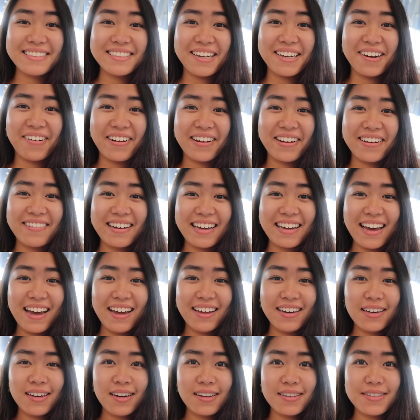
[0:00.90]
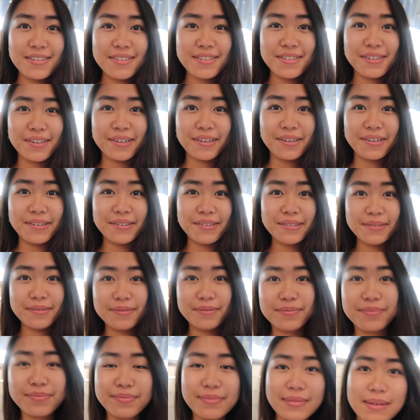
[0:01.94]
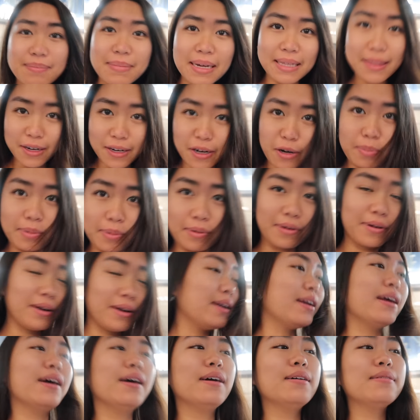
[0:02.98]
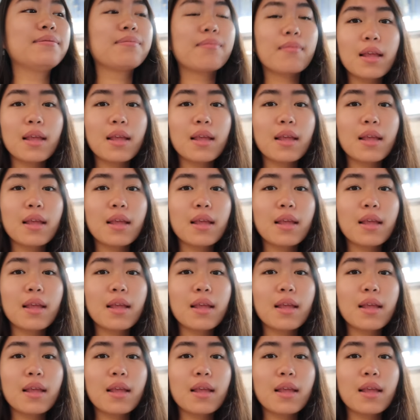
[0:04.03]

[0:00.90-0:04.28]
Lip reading: here we go again. So I'm at the airport right now